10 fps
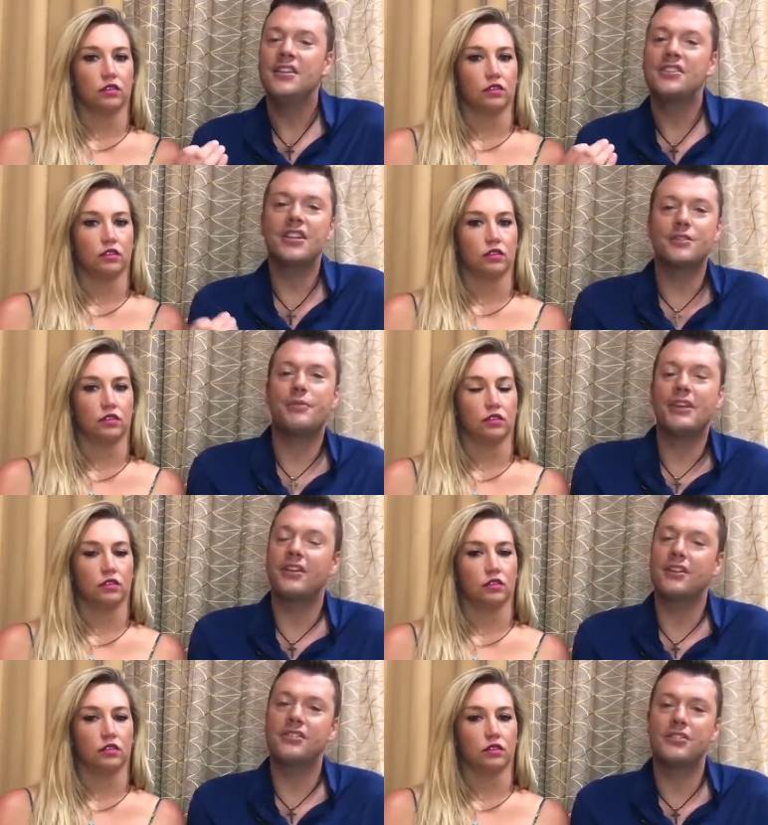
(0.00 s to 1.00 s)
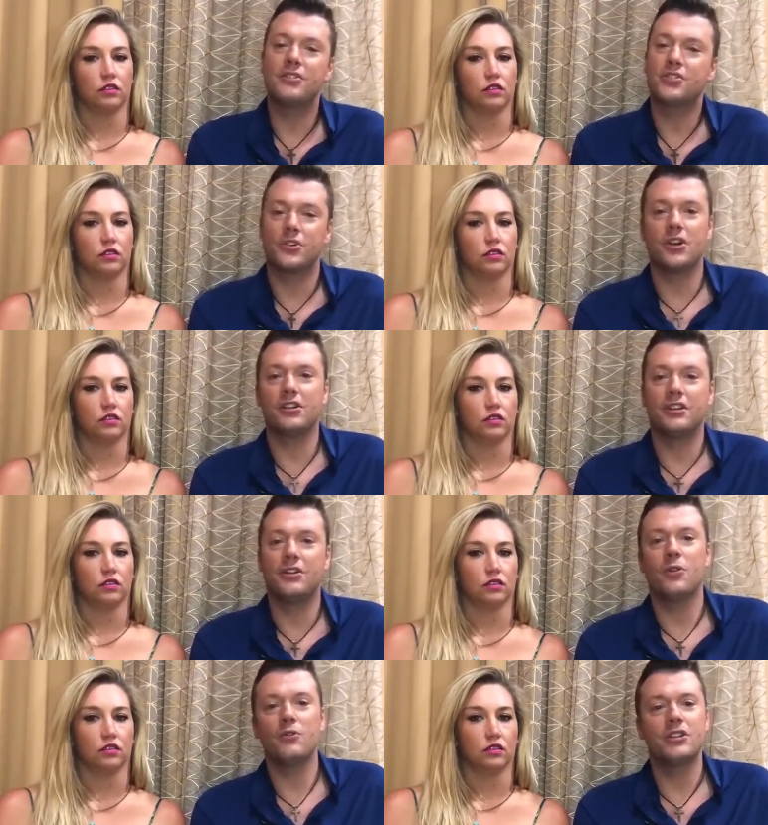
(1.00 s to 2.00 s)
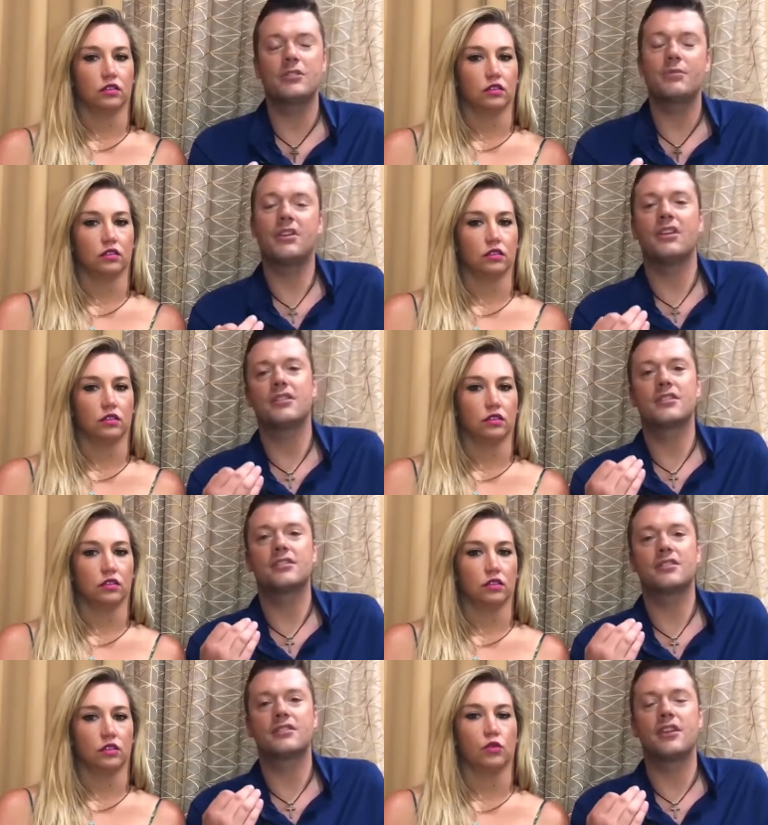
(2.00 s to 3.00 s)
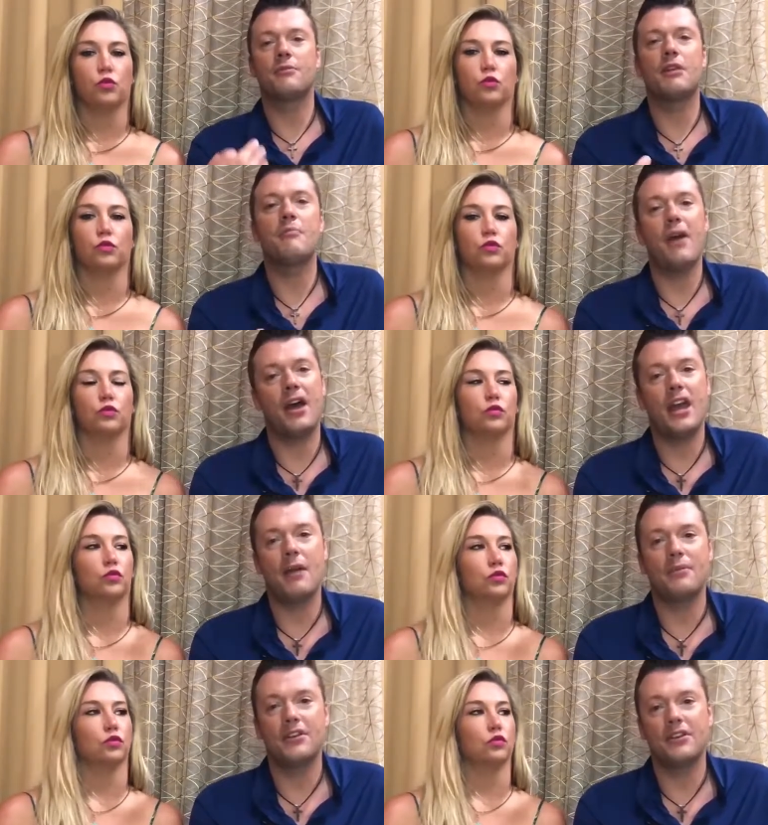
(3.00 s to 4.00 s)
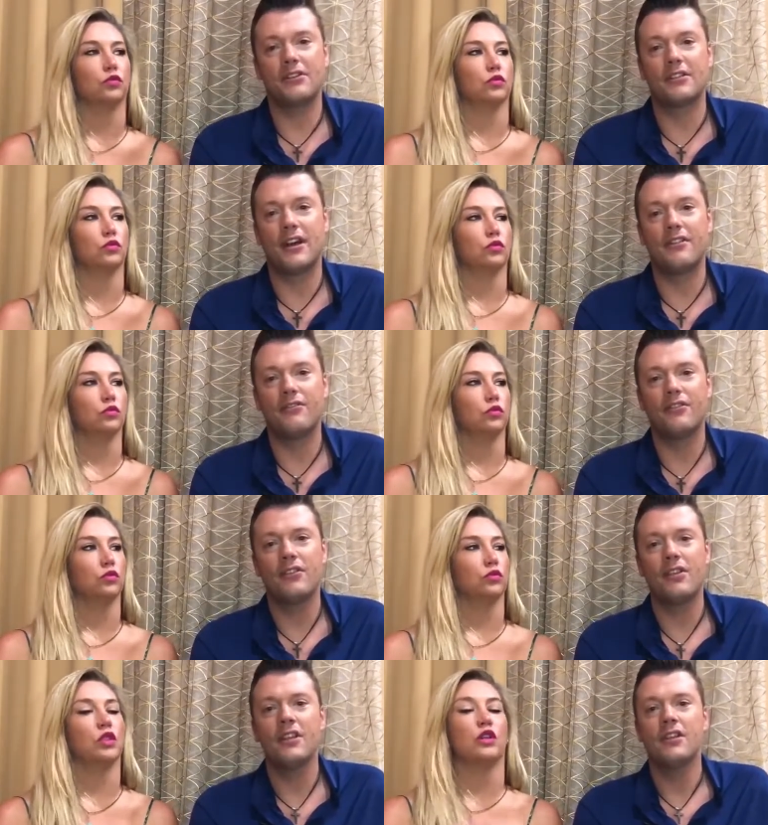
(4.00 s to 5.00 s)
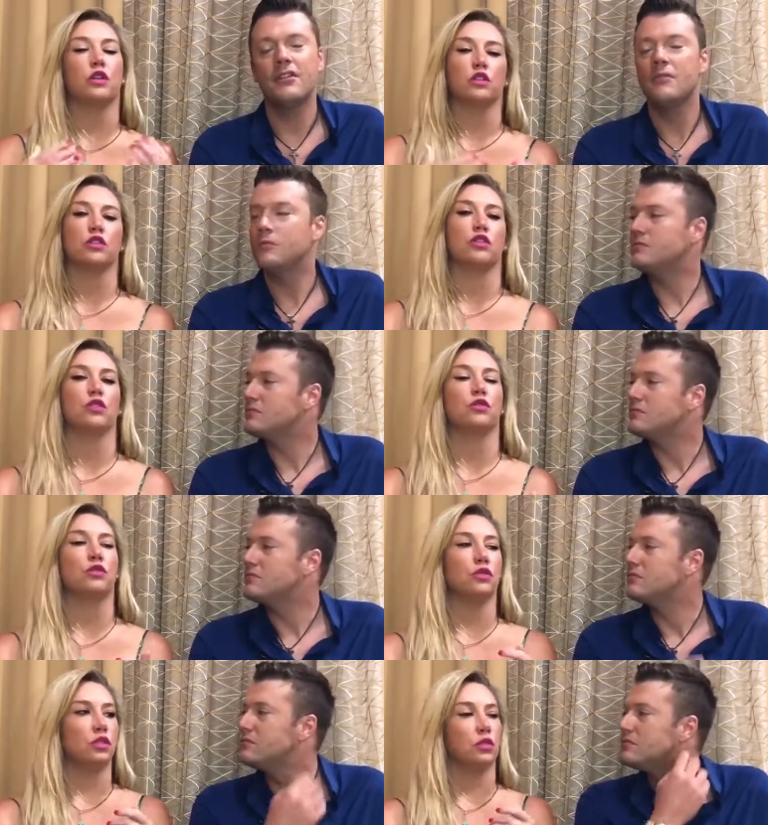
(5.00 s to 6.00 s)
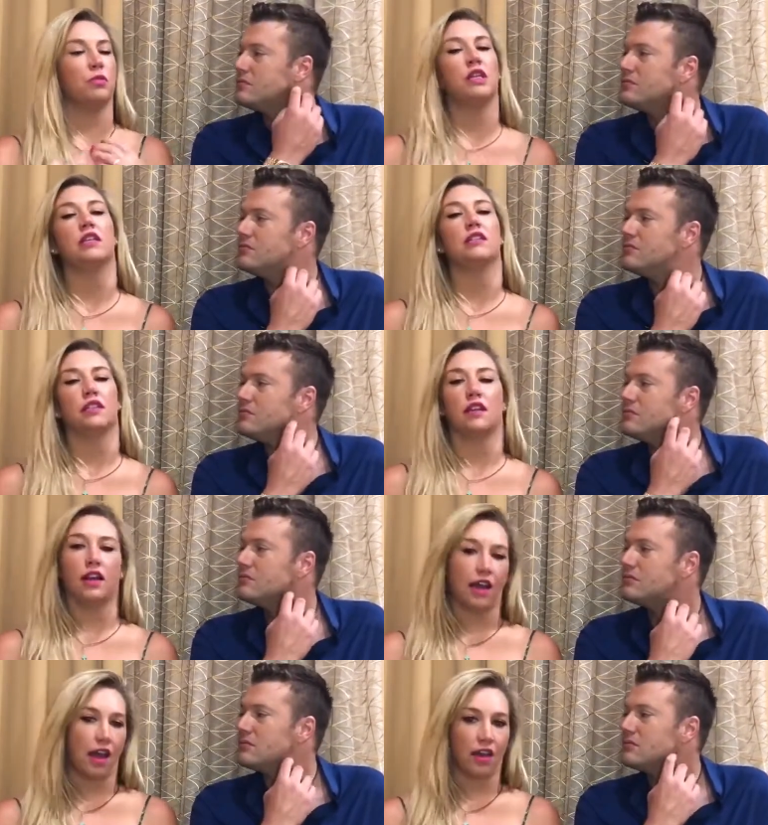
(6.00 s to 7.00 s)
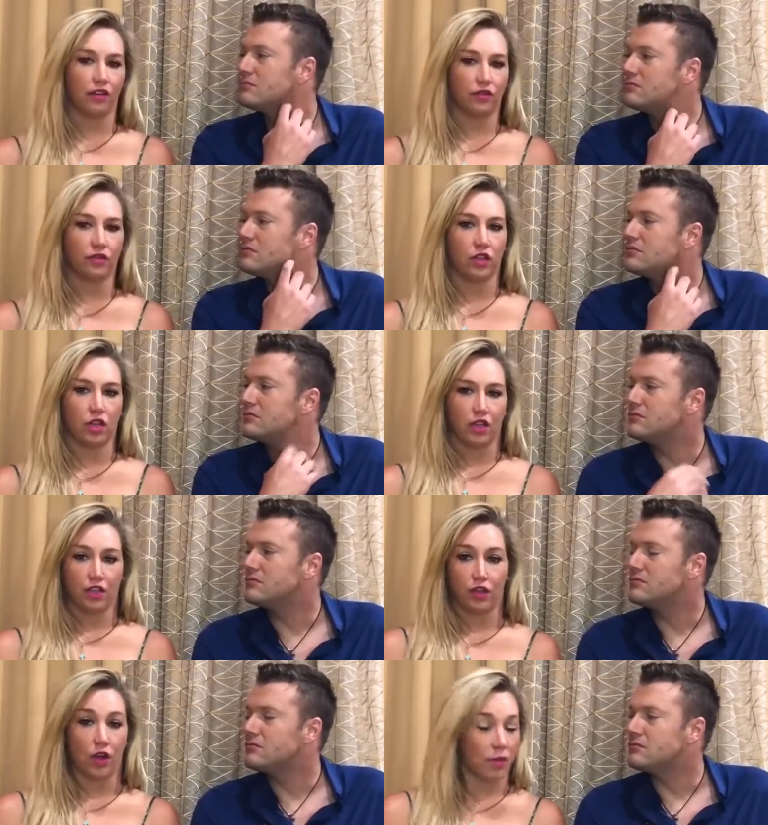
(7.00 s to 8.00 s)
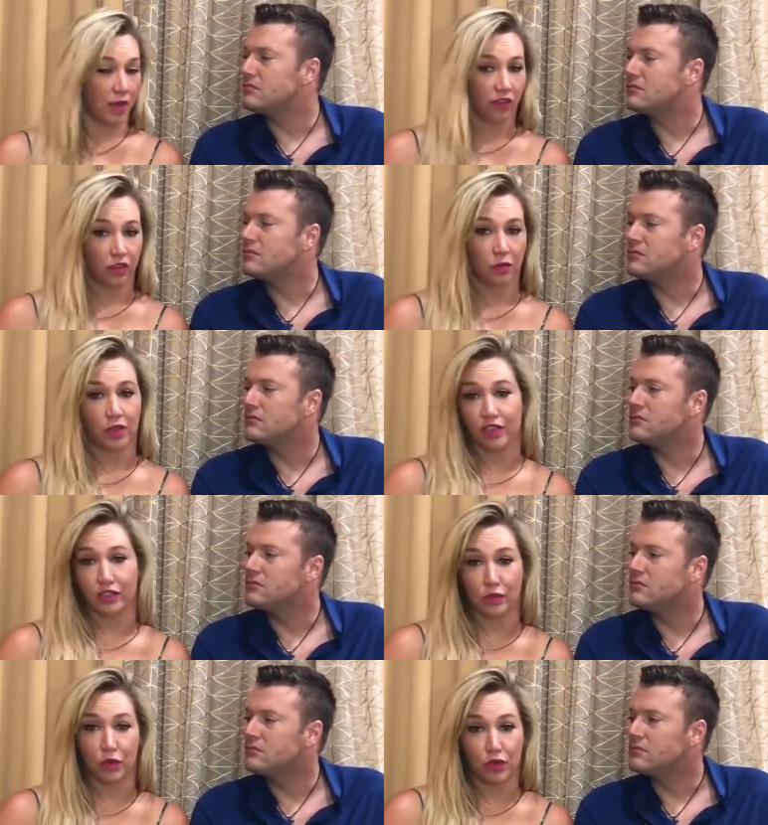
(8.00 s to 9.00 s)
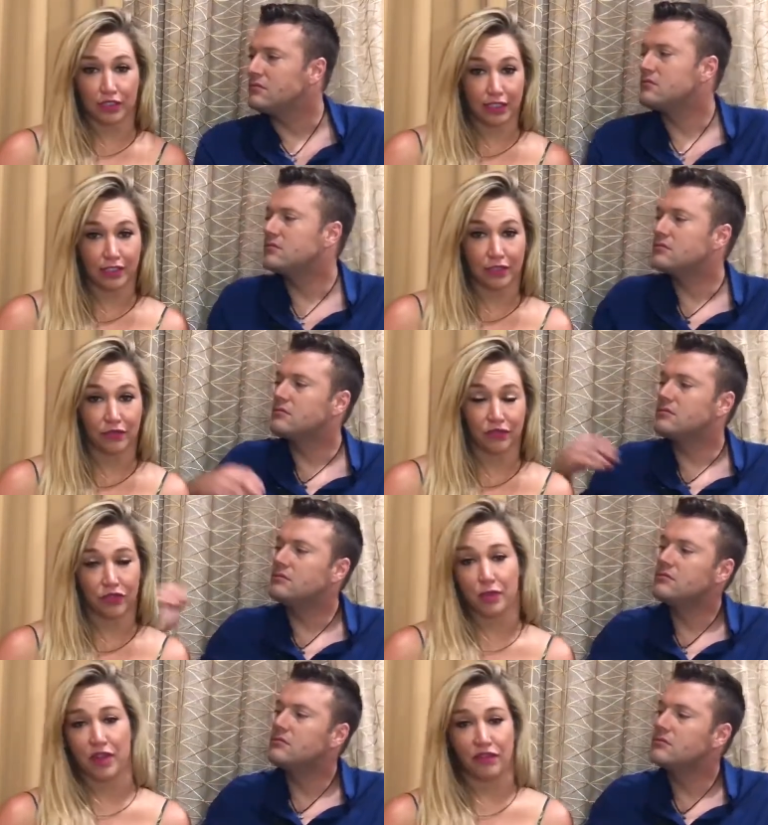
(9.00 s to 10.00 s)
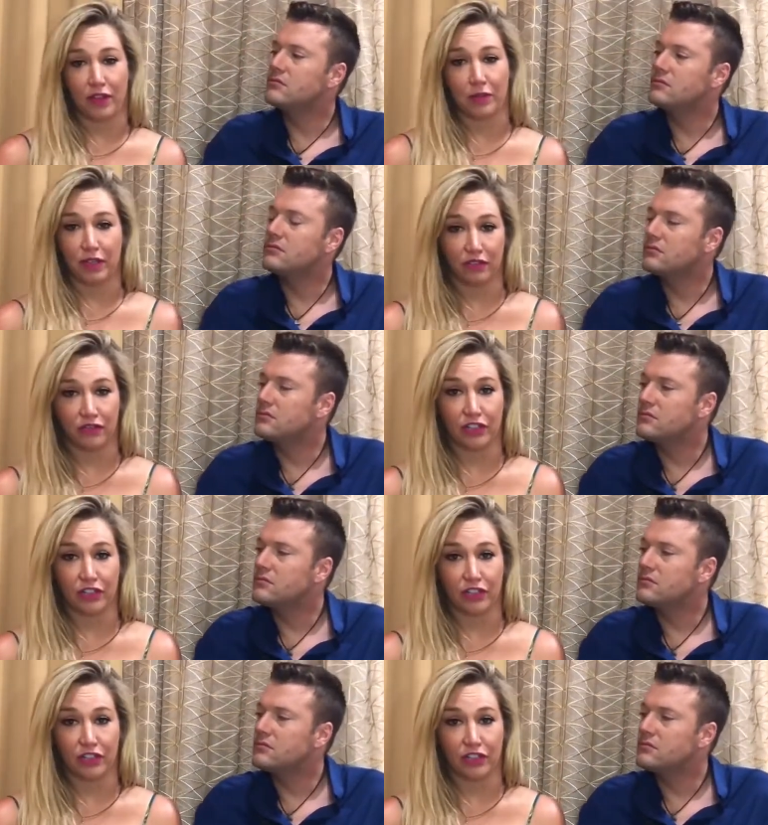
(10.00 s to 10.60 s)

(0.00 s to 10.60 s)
Speaker 1: just because you're struggling or just because something bad happened in your life.
Speaker 2: Well, you can choose the piece that I have. You know, I'm having to be the support system for my family and